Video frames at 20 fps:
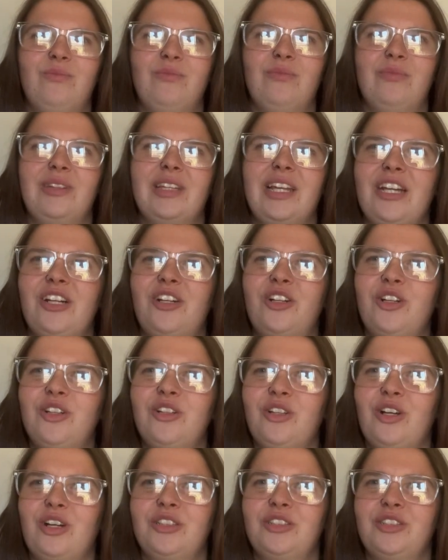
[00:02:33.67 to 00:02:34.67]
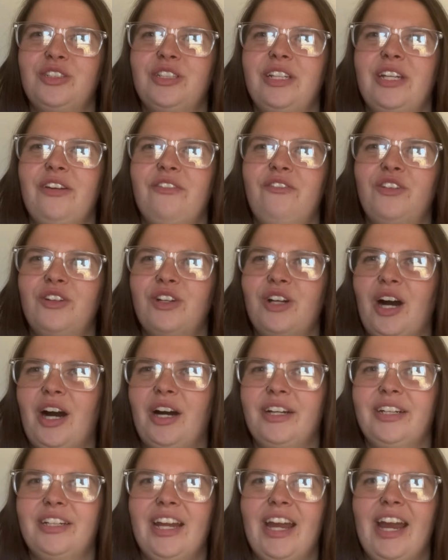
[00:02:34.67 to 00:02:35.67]
later largely
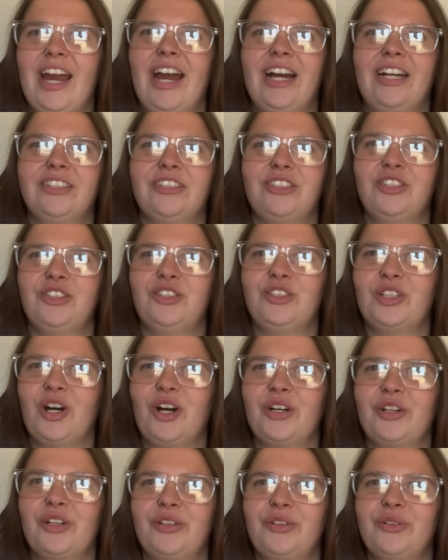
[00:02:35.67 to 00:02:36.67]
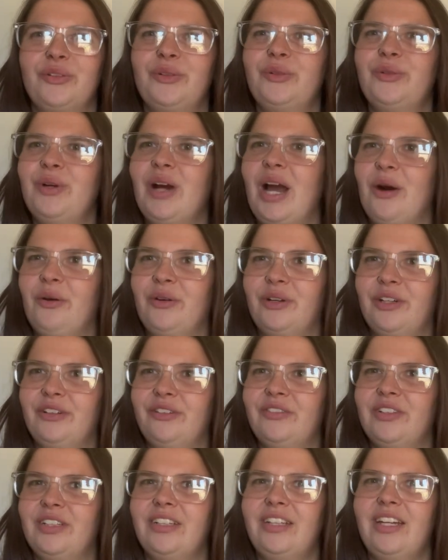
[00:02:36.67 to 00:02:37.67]
forgotten as the daughter grew out
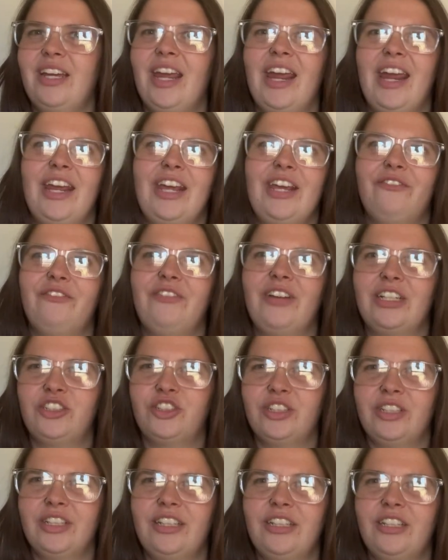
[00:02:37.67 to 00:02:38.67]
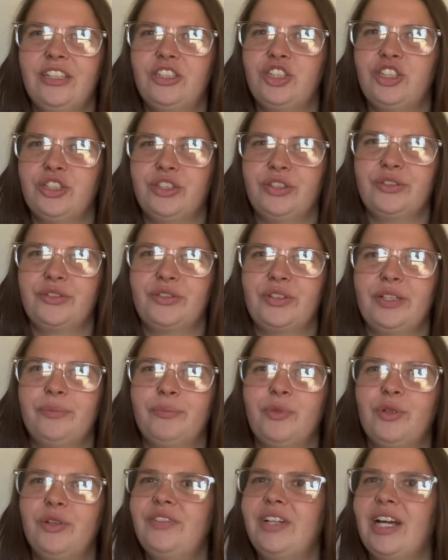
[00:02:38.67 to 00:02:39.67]
of it. Eventually, the children
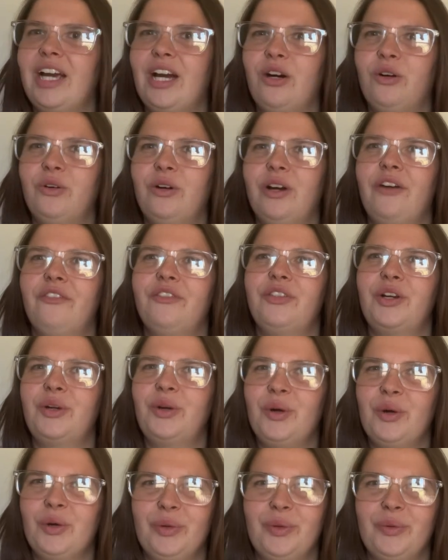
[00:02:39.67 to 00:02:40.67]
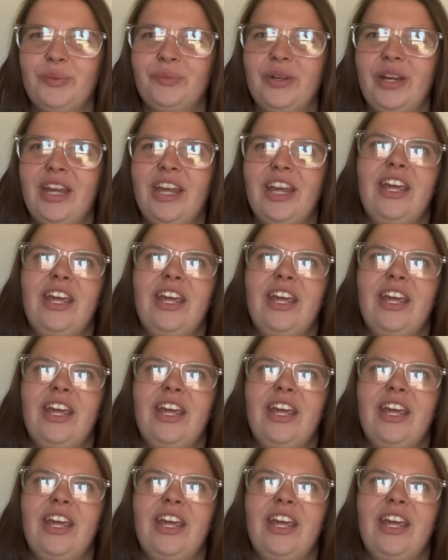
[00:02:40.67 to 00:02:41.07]
moved out of their home.